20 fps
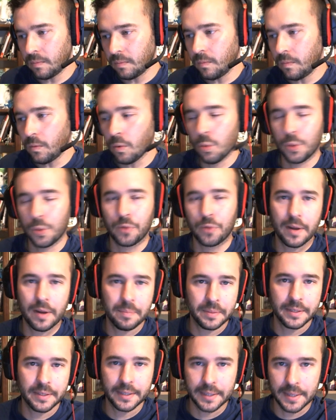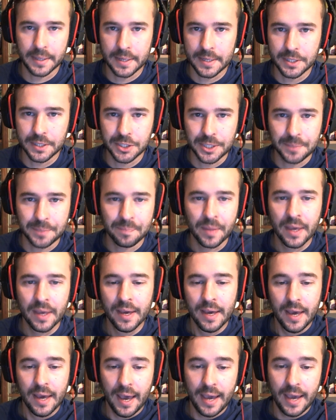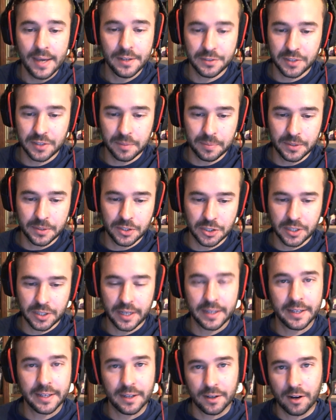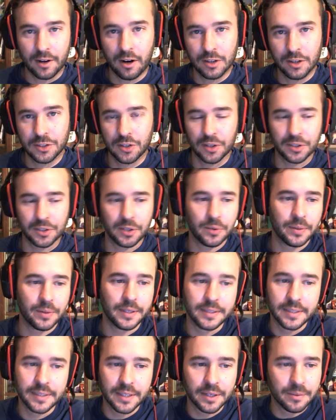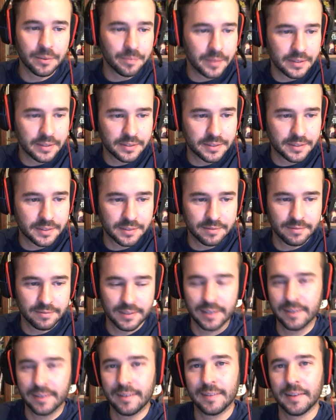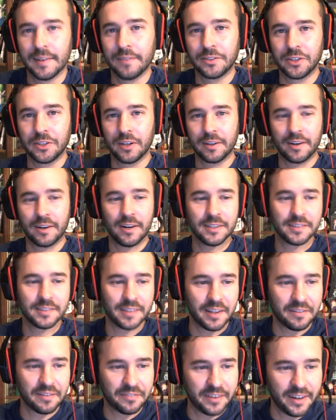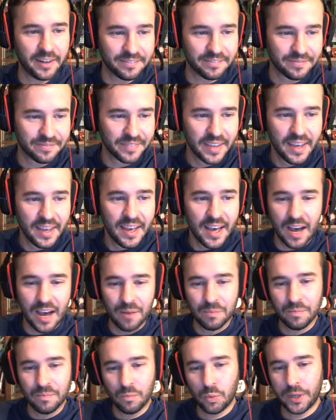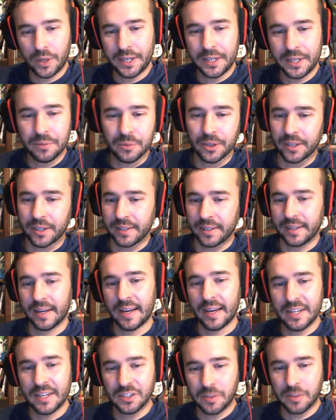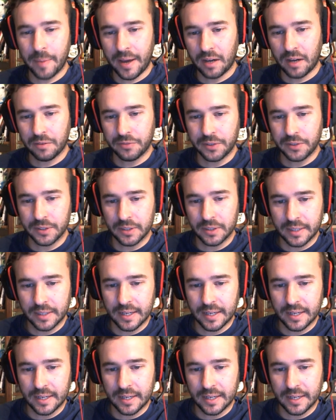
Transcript: We're to ramp into Gahiji, and simply just kind of get our card draw going. I don't know, I love drawing cards, it's a lot of fun. Weirding Wood enters the battlefield.